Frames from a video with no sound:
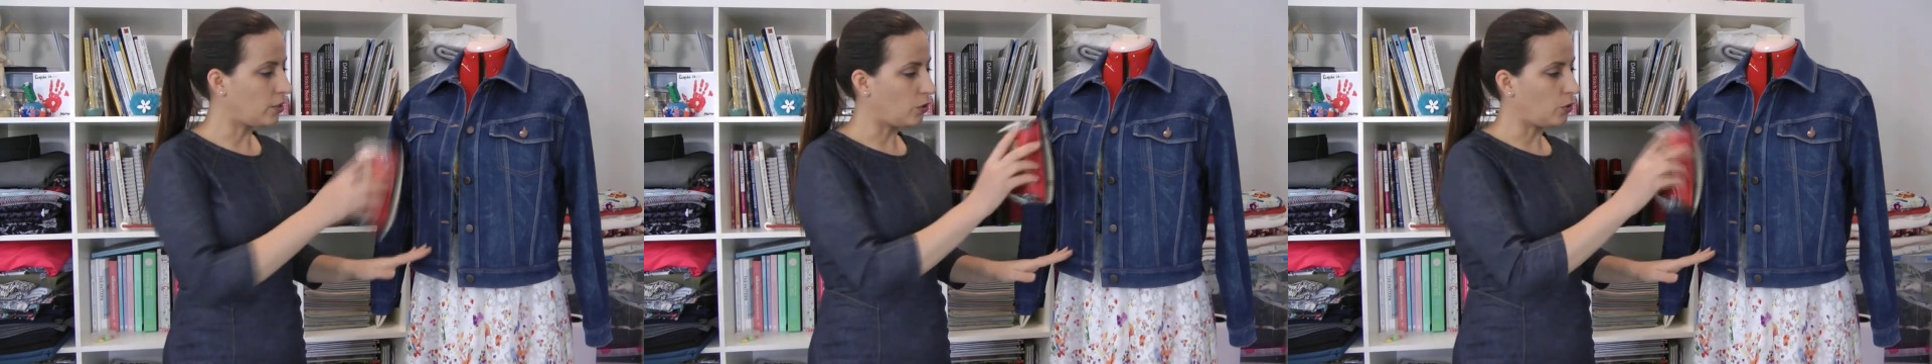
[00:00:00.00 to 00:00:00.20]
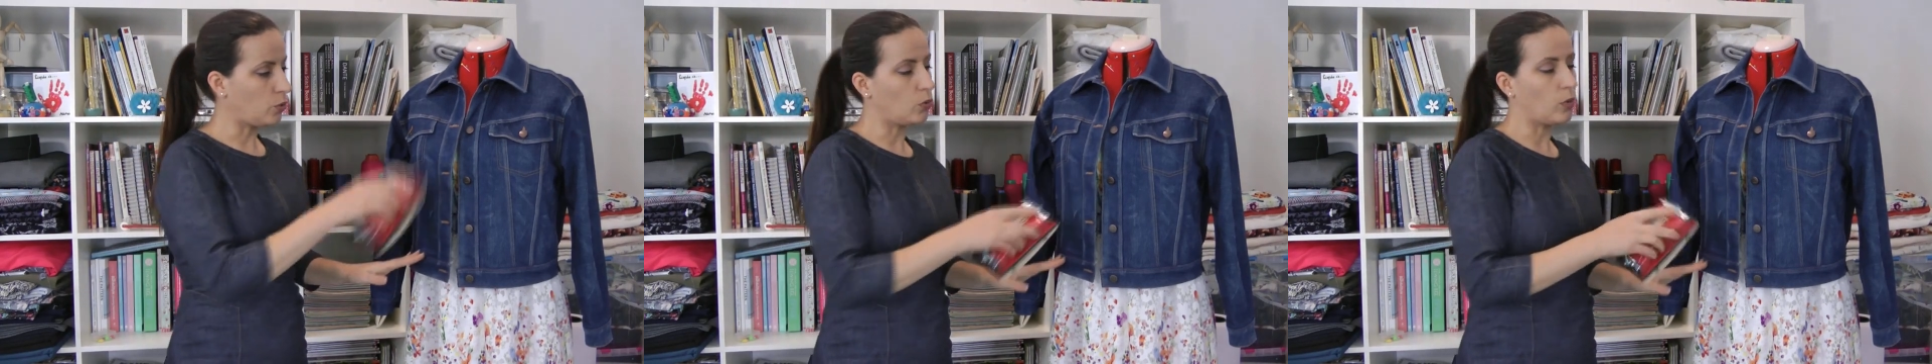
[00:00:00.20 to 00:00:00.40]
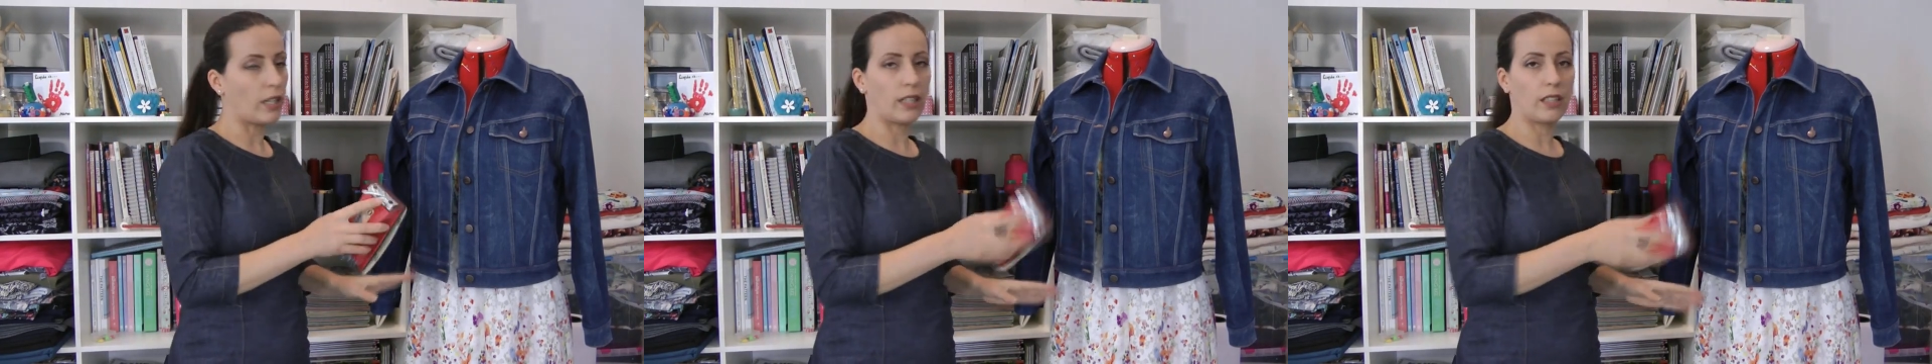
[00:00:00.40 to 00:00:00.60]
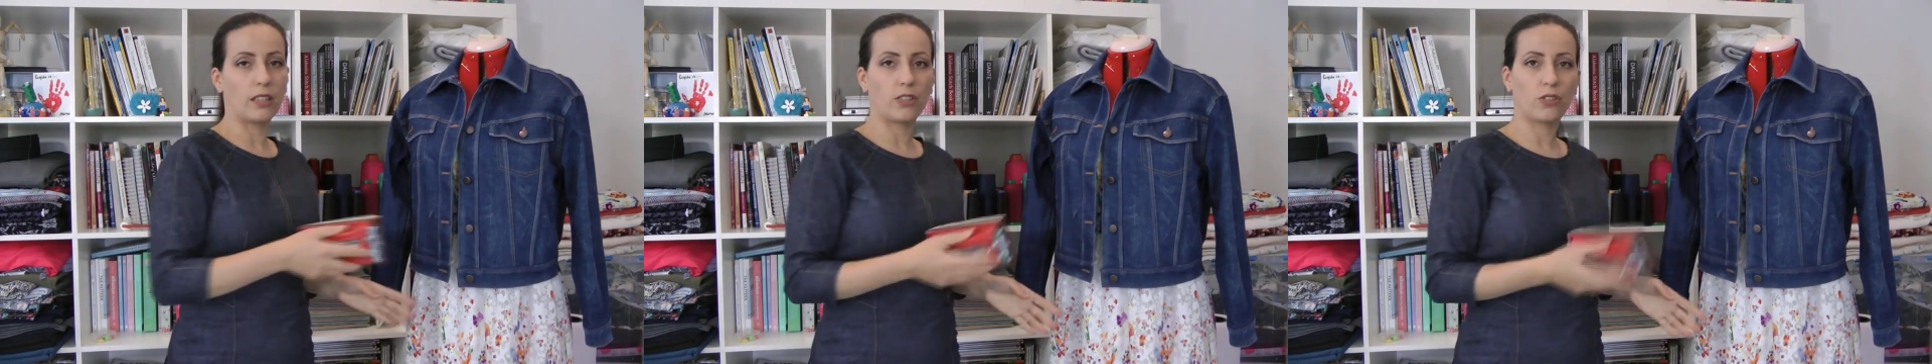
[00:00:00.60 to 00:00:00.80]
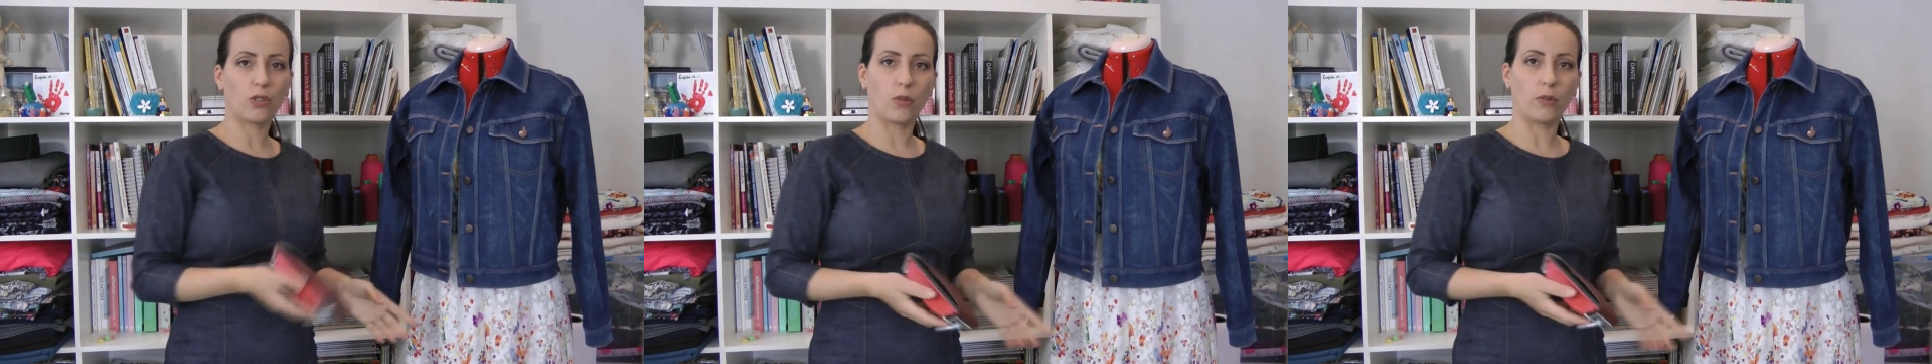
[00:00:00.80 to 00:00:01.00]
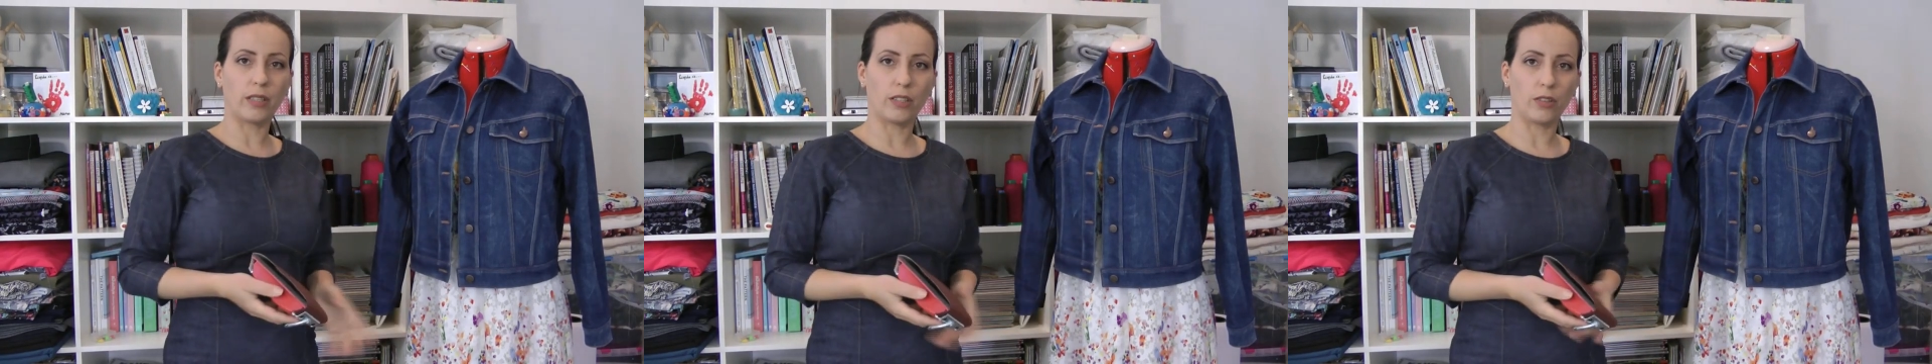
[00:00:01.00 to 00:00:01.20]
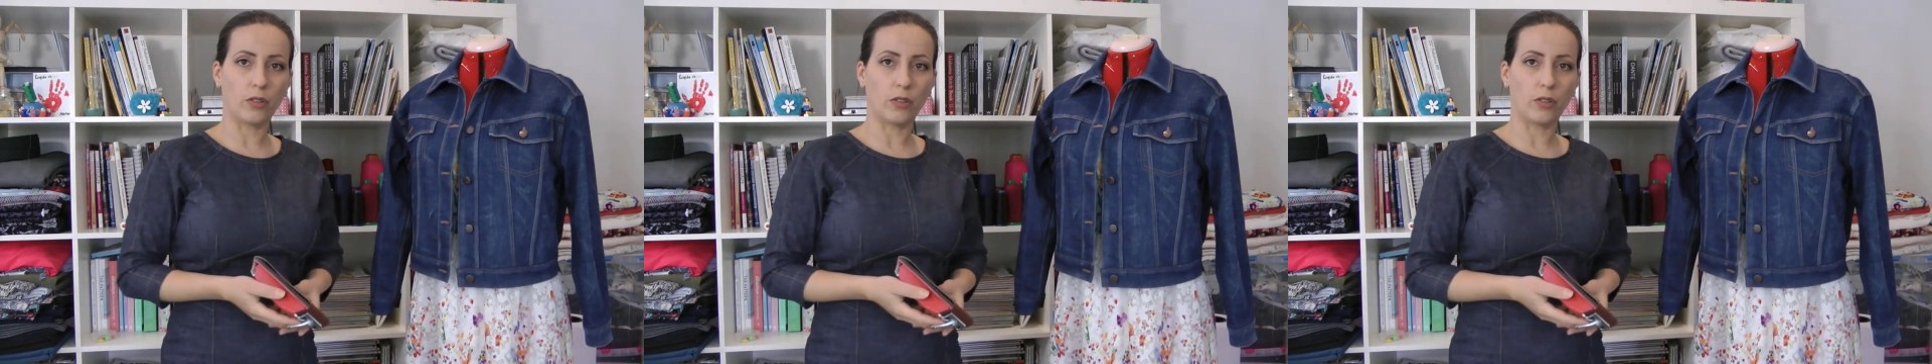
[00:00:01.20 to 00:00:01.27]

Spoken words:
you are sewing